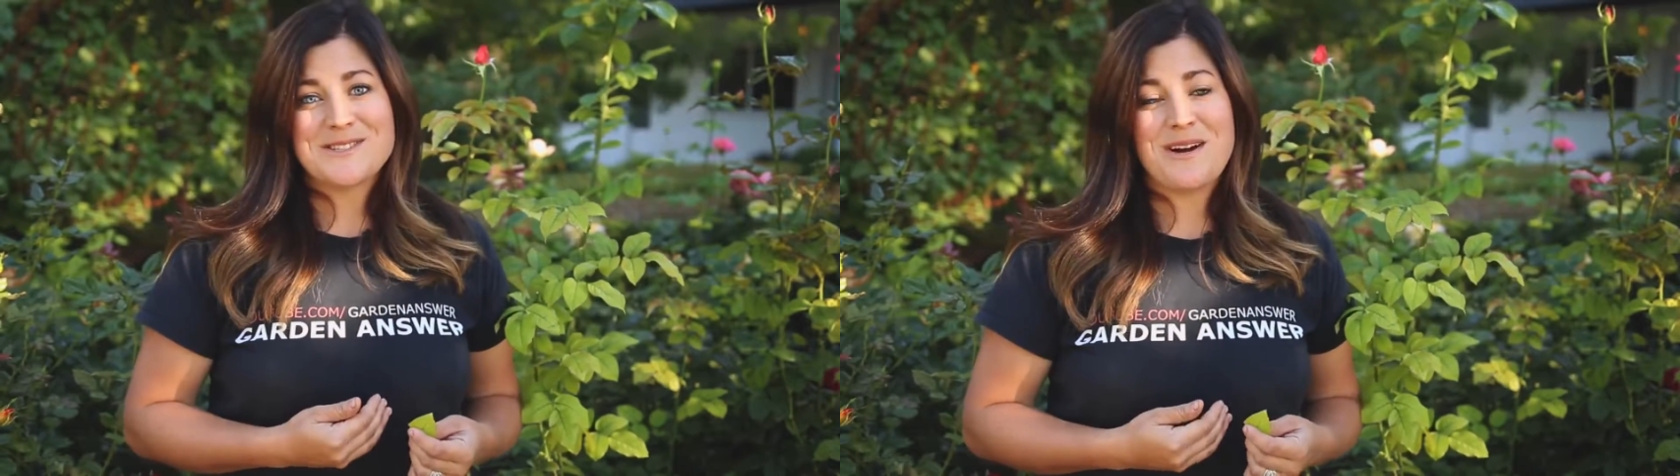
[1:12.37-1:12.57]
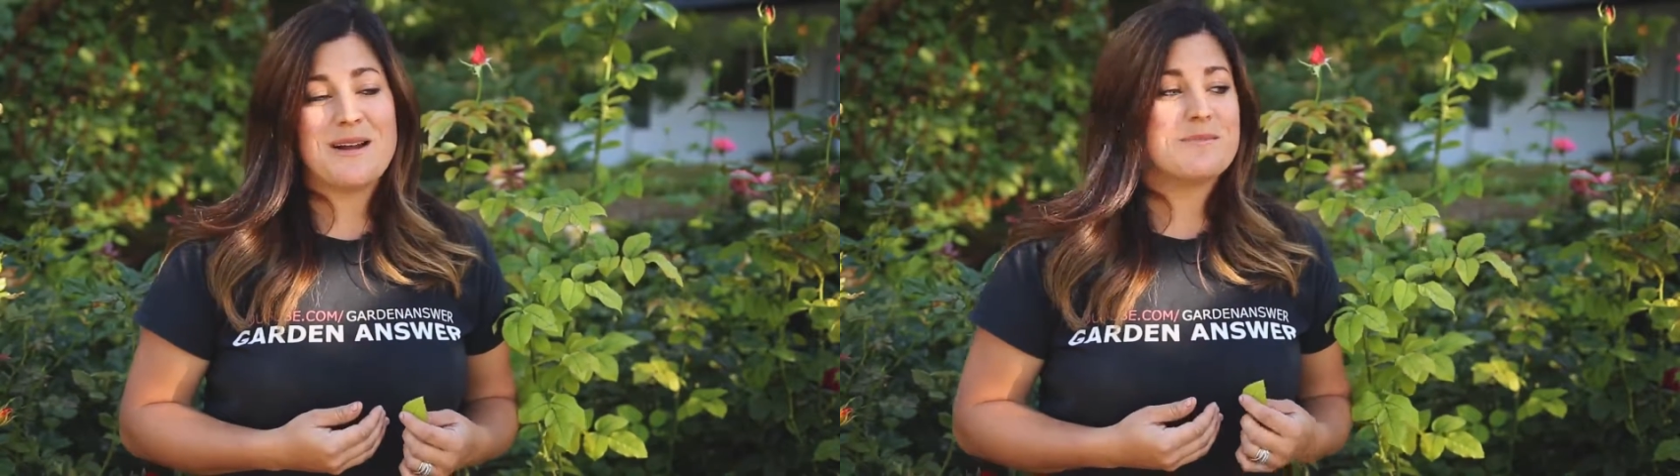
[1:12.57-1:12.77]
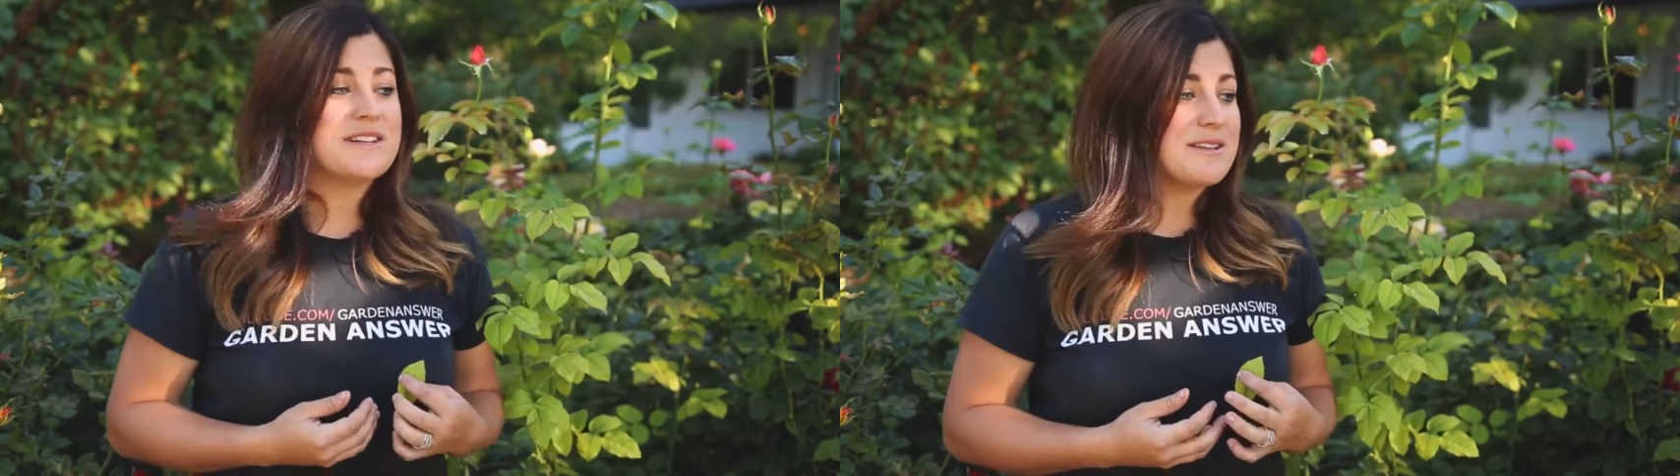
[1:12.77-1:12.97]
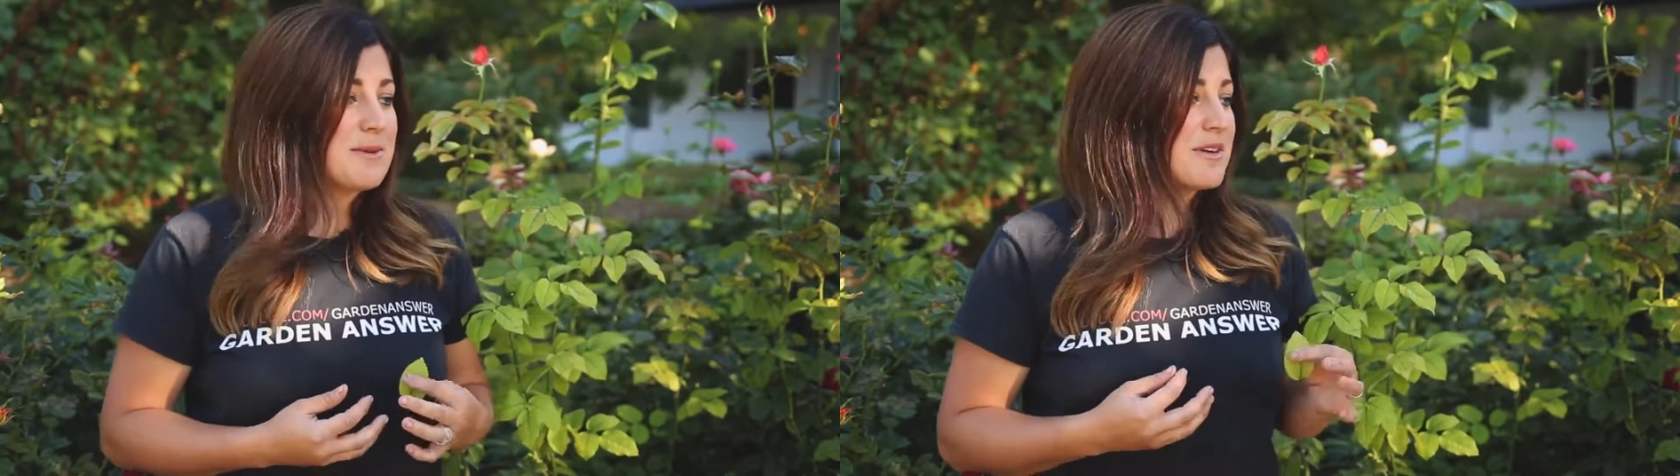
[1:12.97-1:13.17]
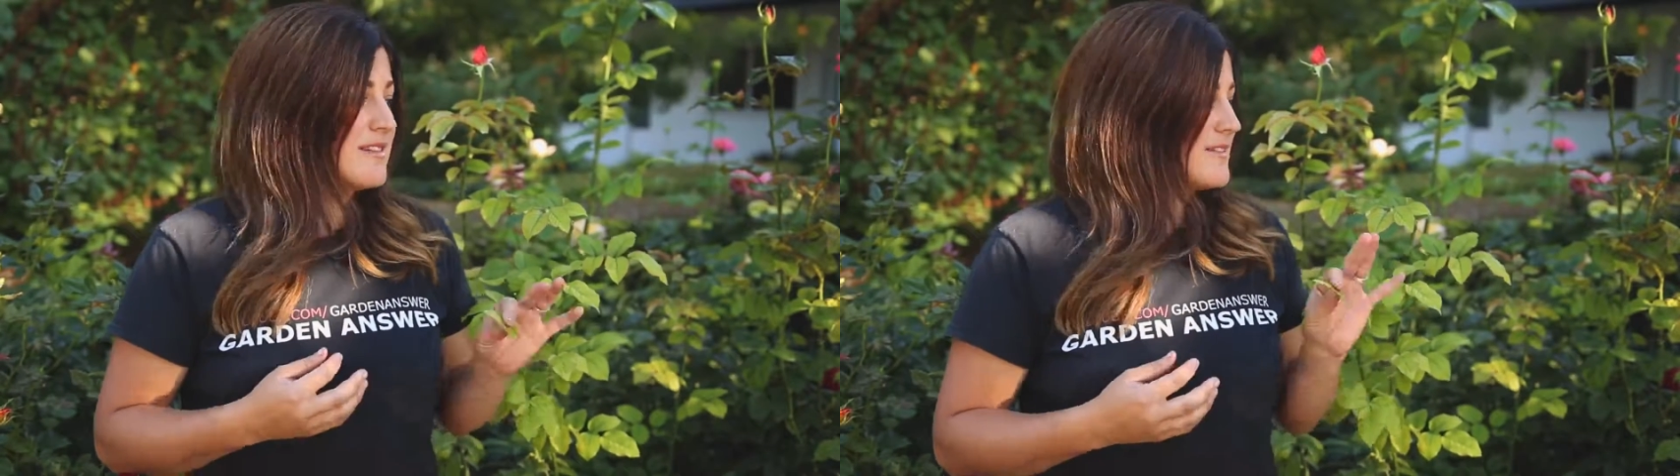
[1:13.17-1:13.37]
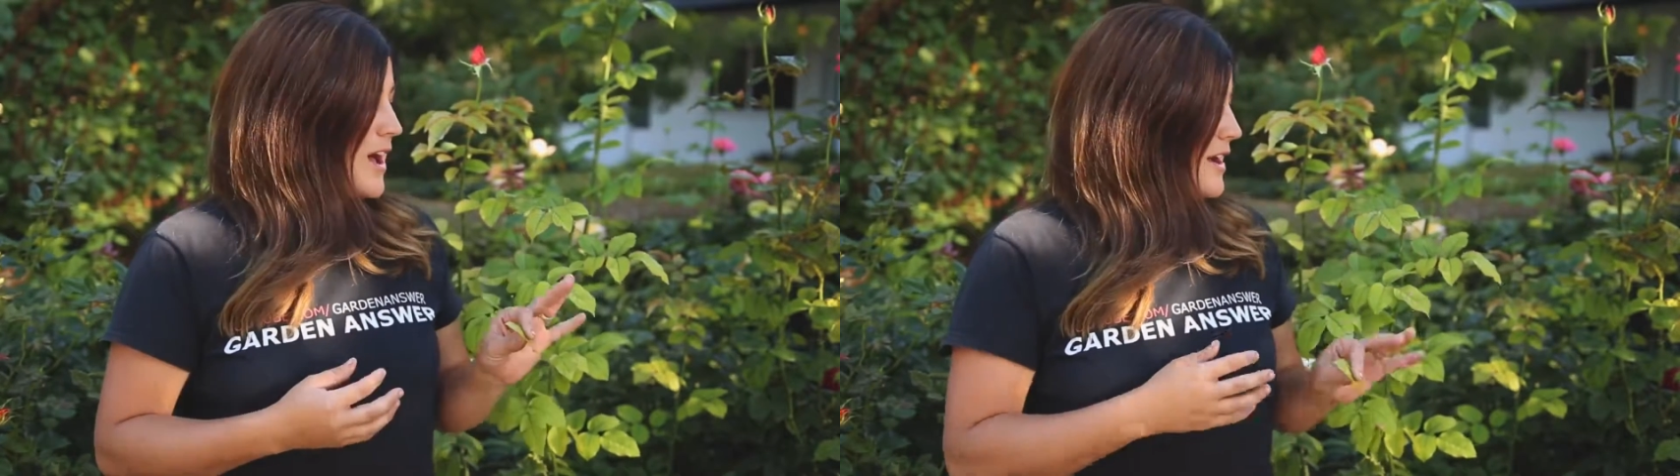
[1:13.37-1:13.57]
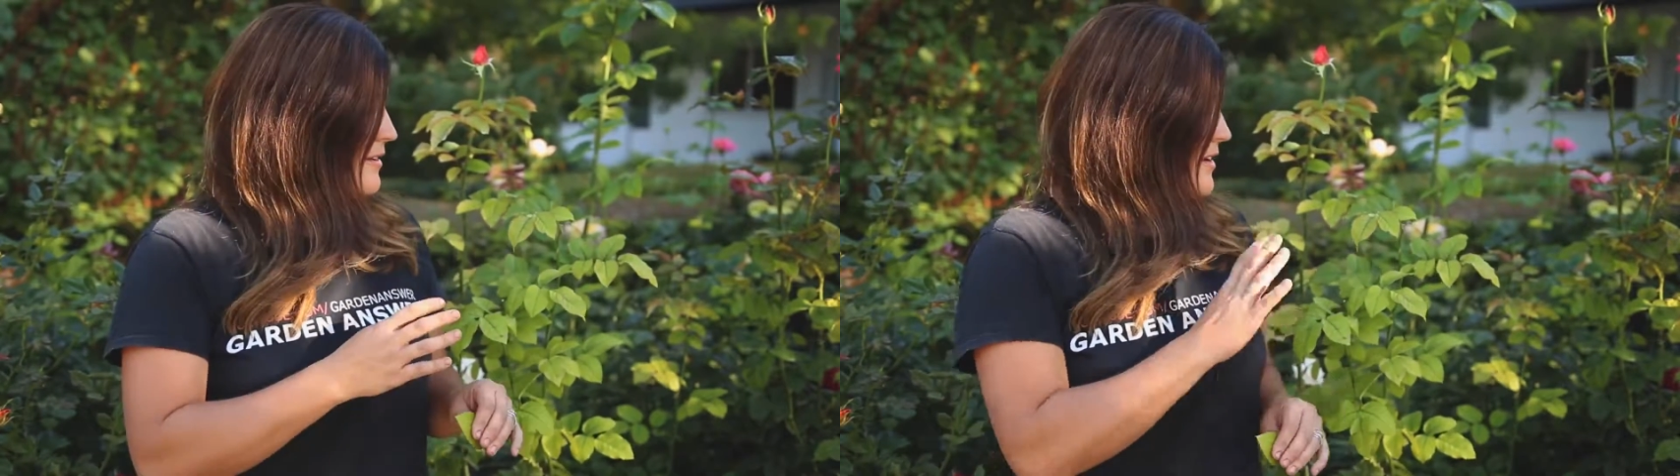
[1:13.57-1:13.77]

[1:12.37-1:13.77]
so I'm dealing with a lot